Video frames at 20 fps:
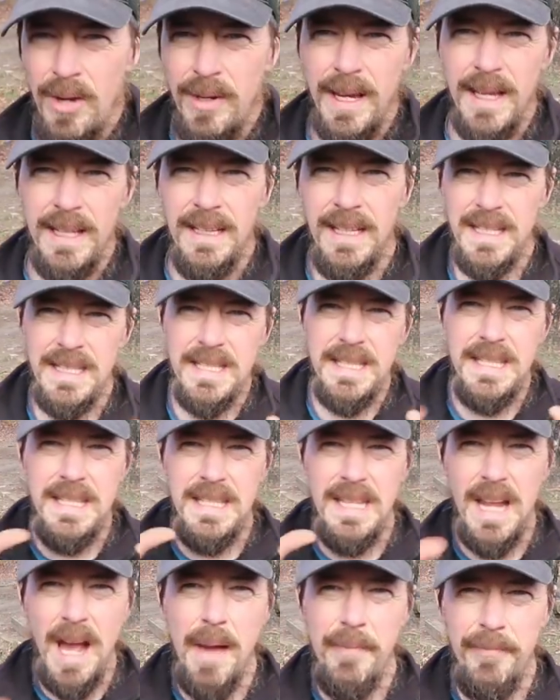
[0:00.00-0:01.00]
Okay, let's
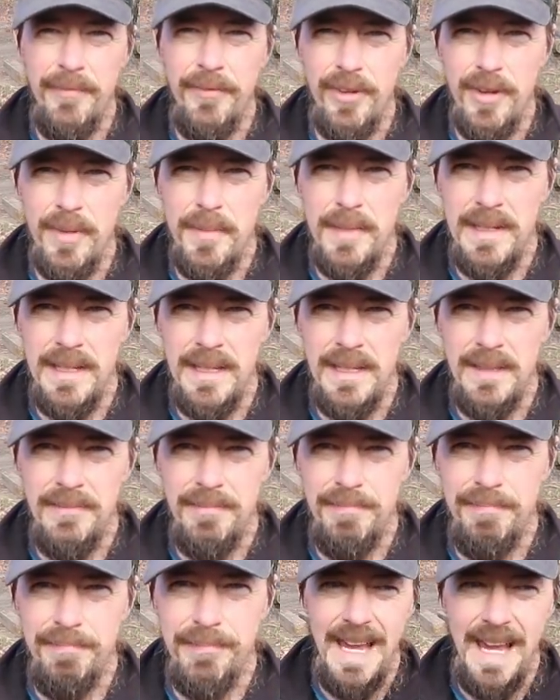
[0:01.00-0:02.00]
stop for a minute.
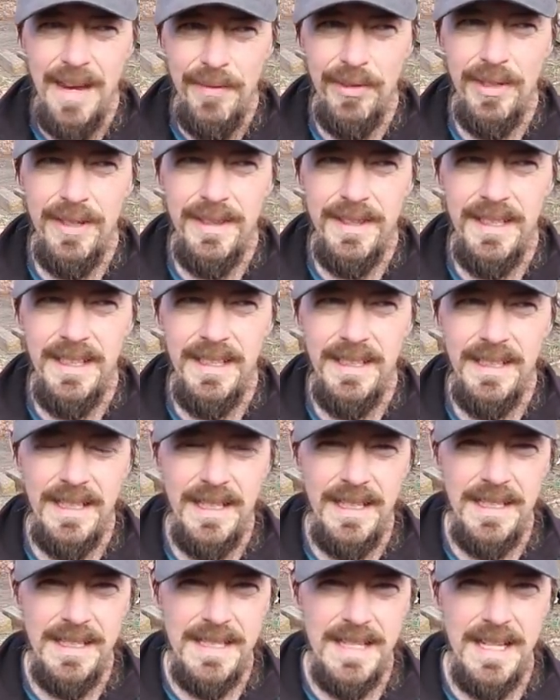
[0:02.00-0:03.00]
Everything that
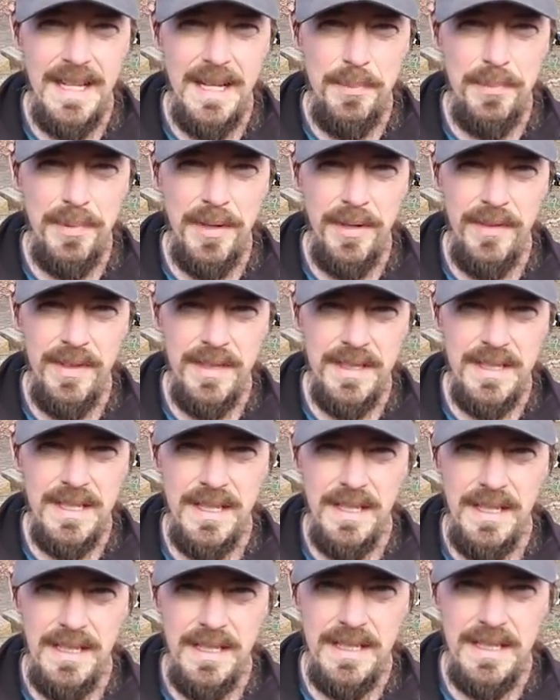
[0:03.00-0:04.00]
I said previous to
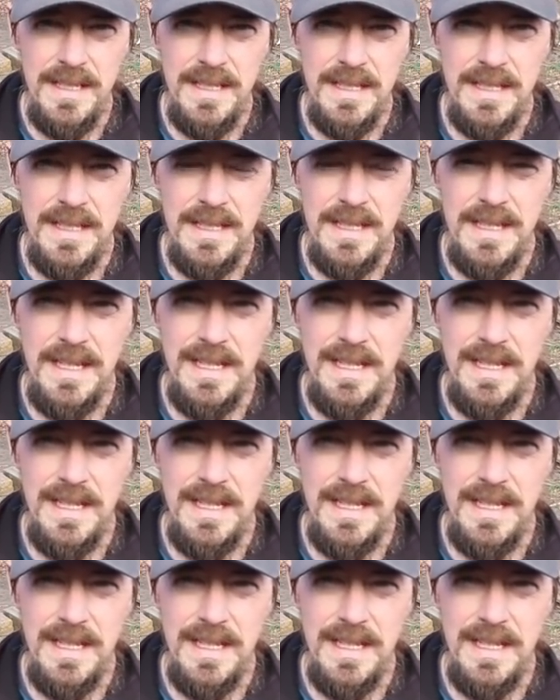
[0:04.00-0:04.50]
this